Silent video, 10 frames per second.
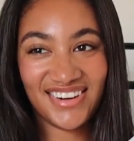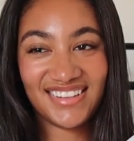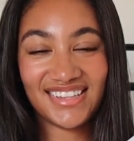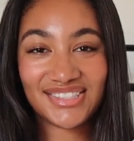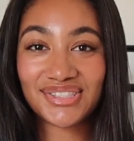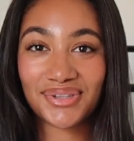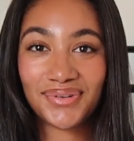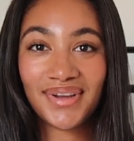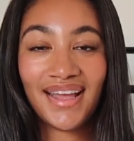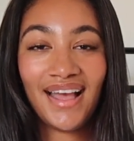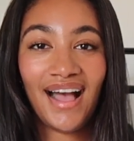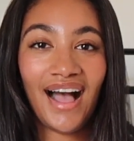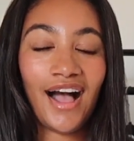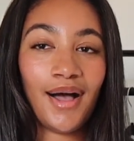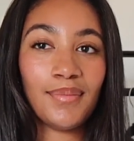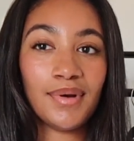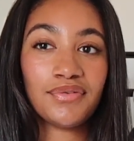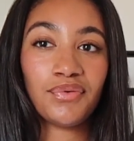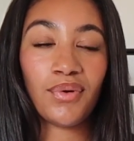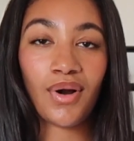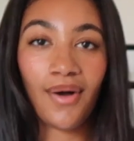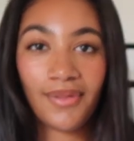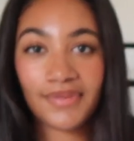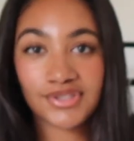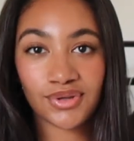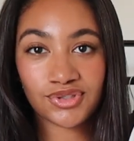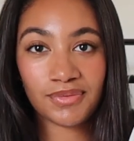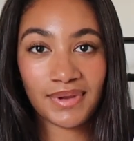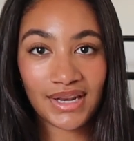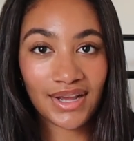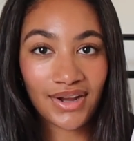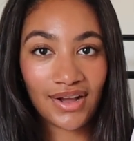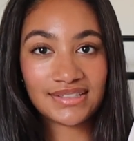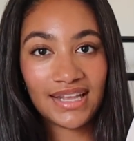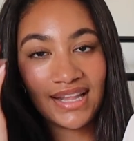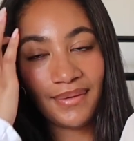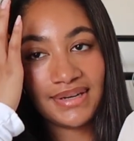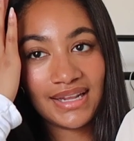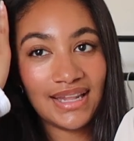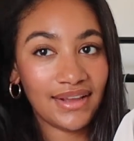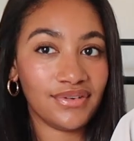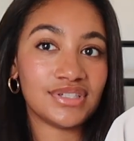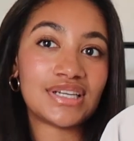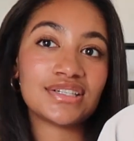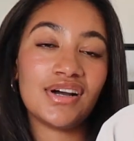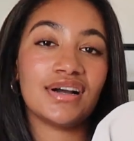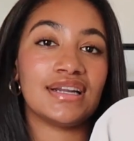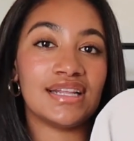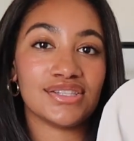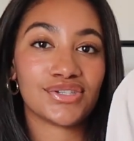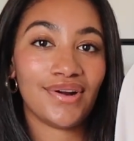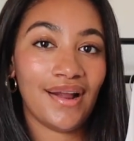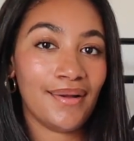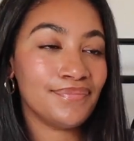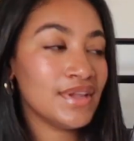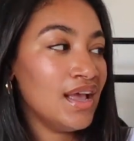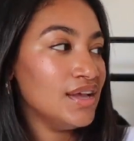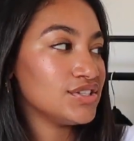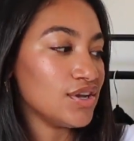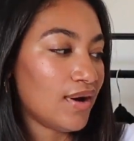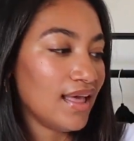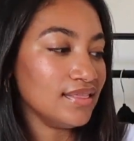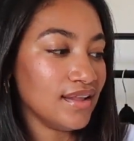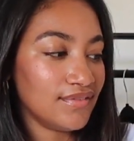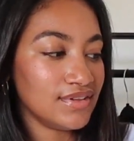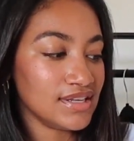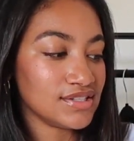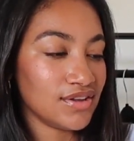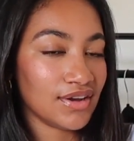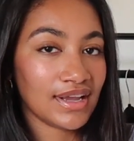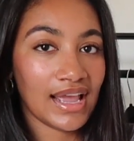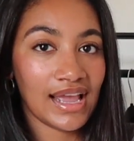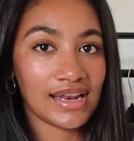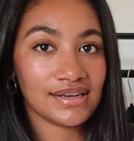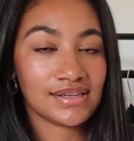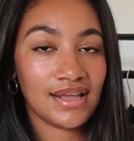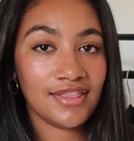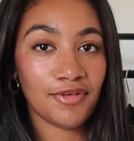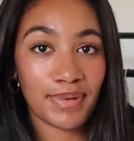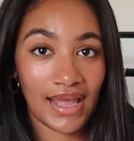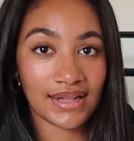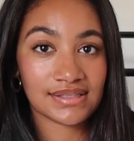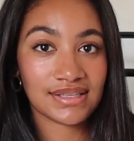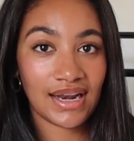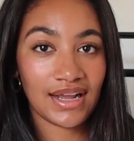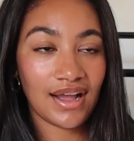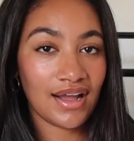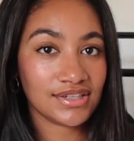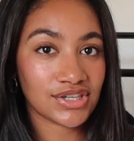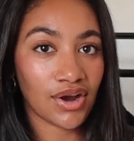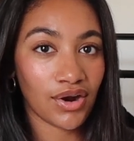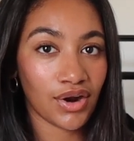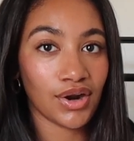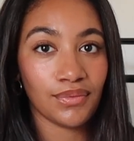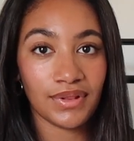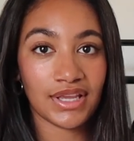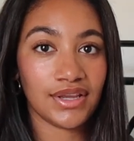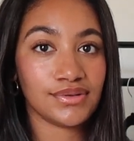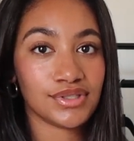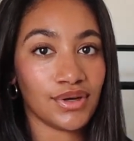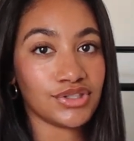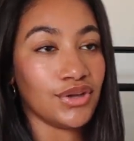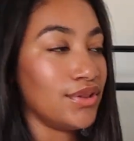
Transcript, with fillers: during the shoot um, for all of the social media content that we did, like for TikTok and Instagram. So I love this look. And the pants that I got are really cute too. I'll show